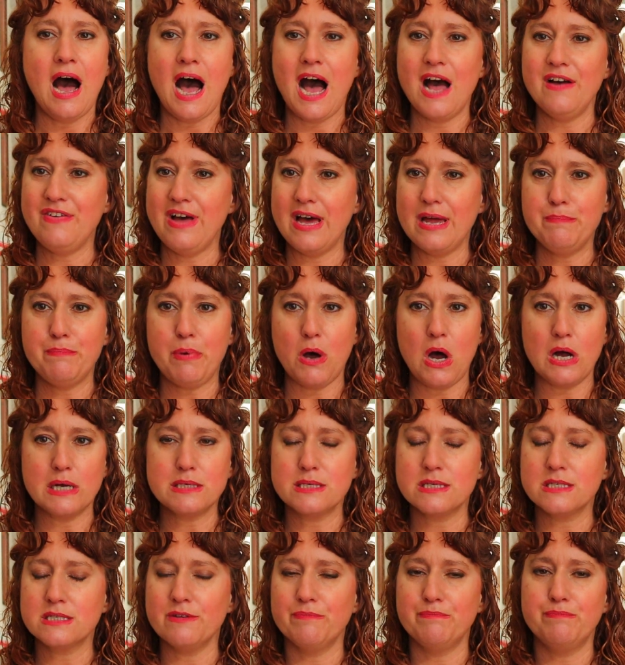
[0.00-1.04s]
I've had
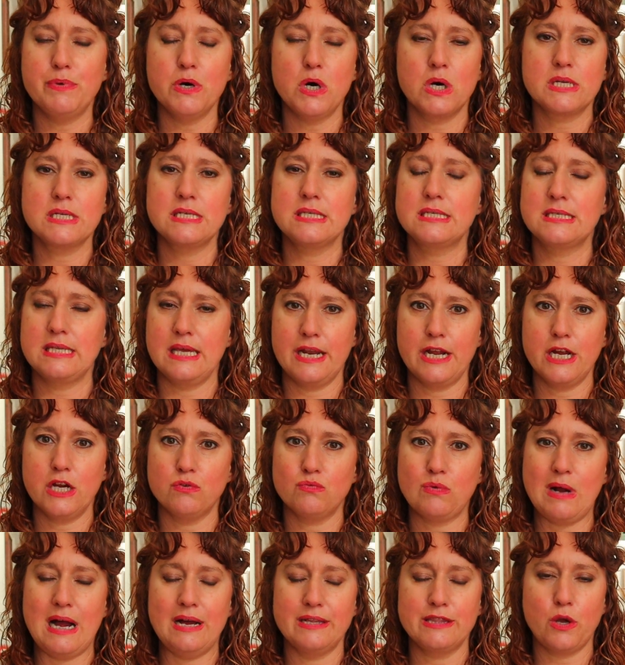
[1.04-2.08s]
boxes of books sitting
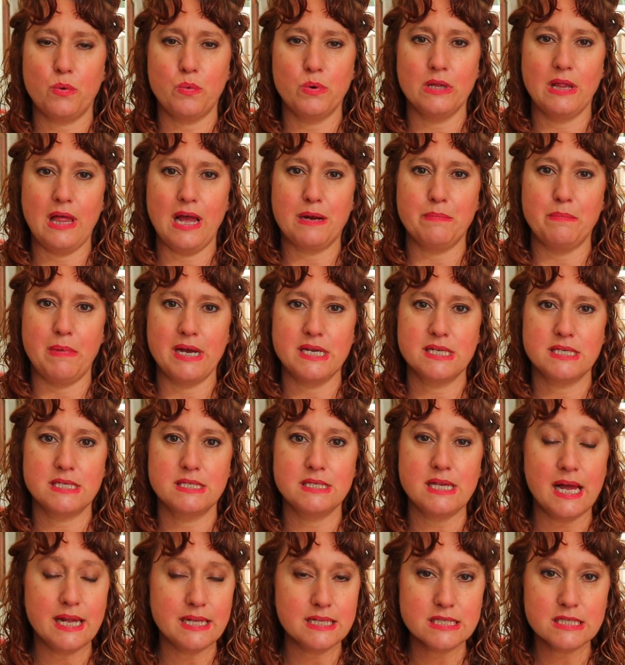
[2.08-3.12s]
around that were like my
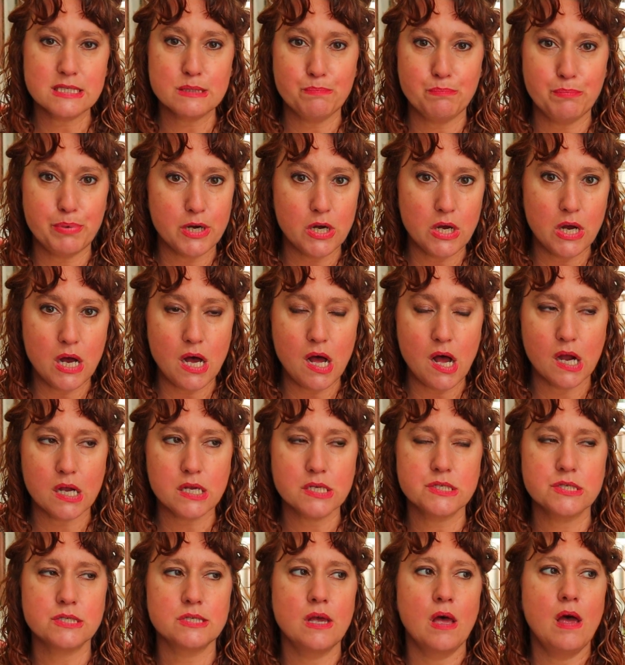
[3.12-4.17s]
son's
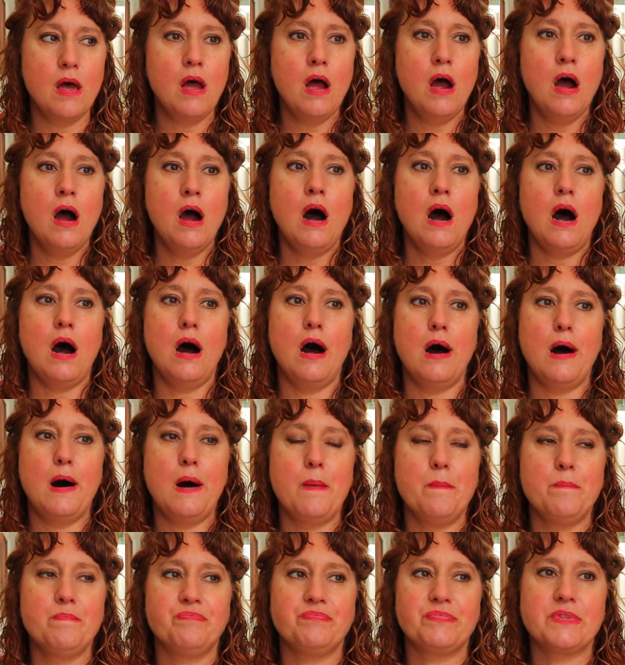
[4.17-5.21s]
books,
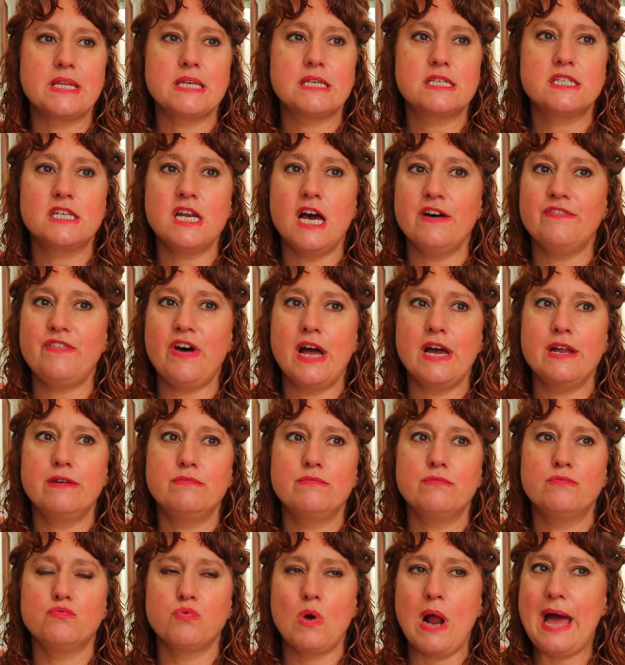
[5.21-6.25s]
um, stuff
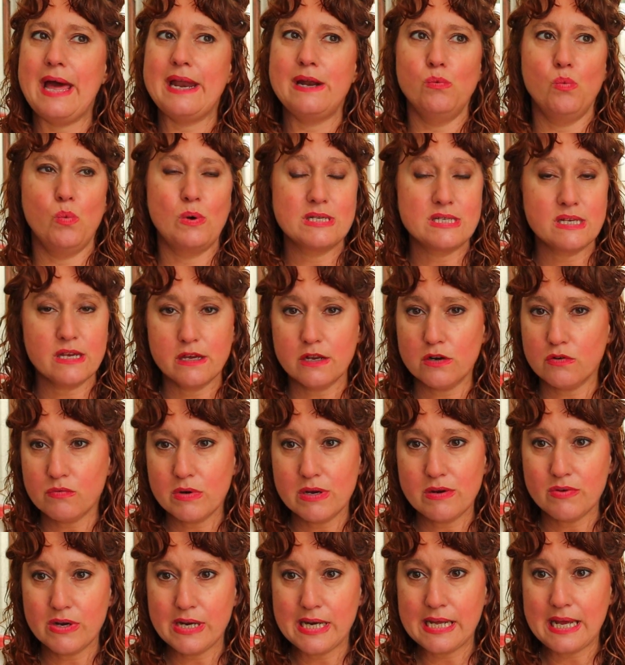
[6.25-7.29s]
I'd read and wasn't going to
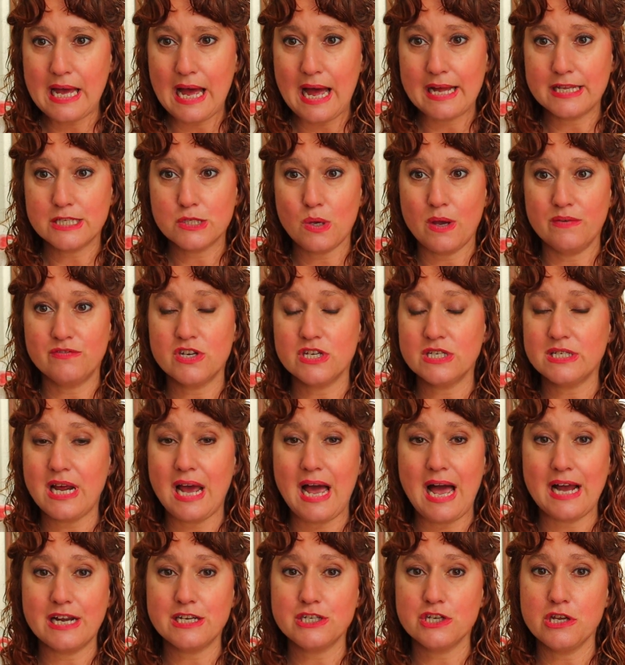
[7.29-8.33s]
reread again. So I've just
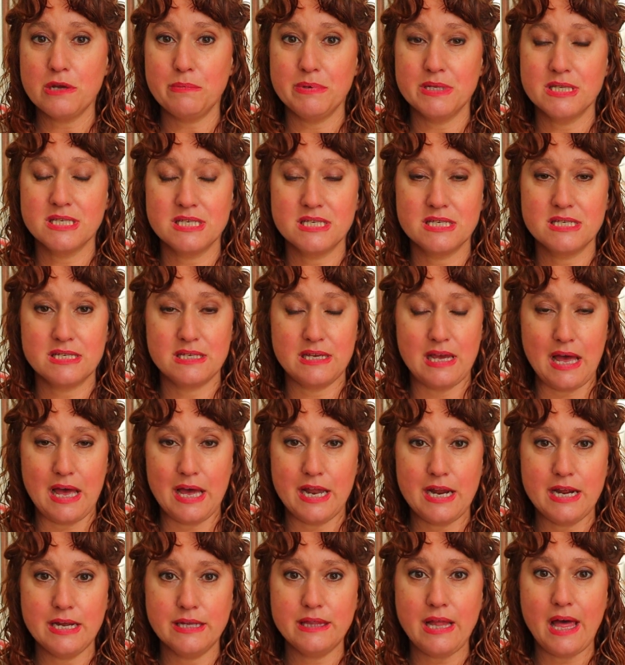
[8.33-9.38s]
actually been
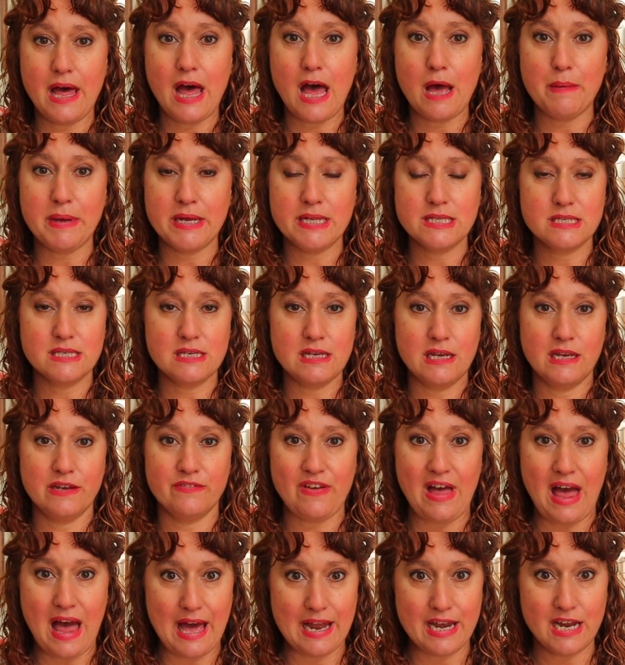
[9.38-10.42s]
scanning them and seeing
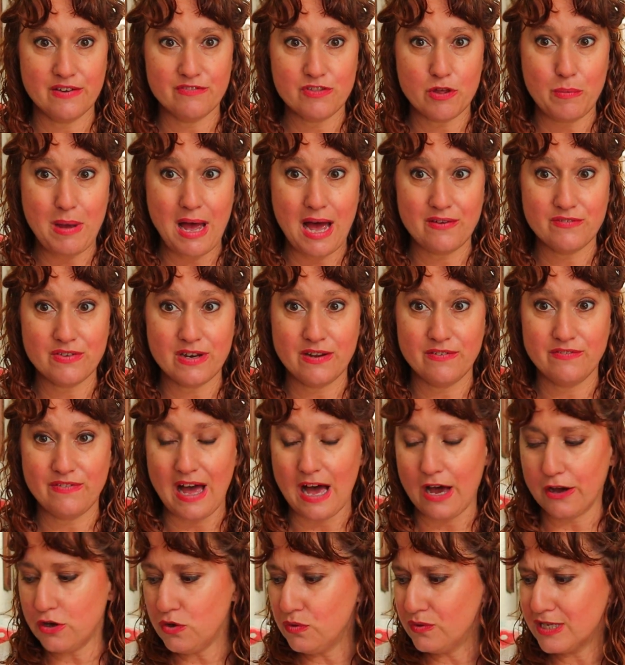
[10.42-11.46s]
if any of them have any
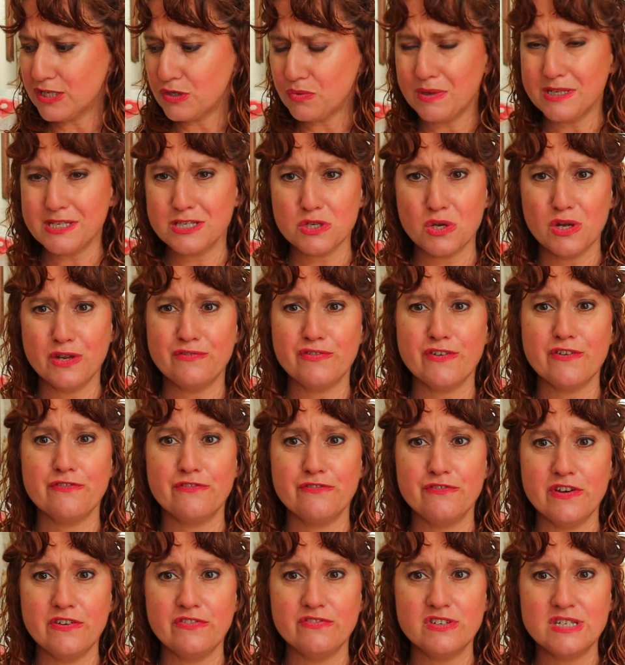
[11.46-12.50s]
value. This one sold for
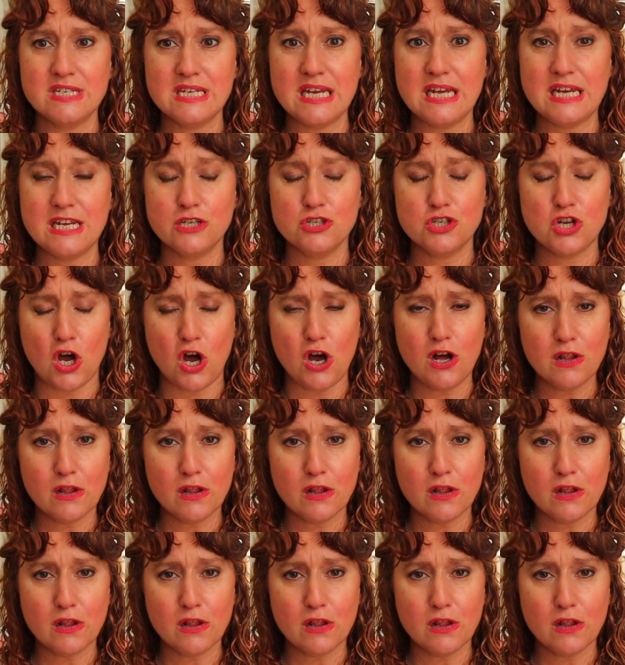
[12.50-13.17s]
$15.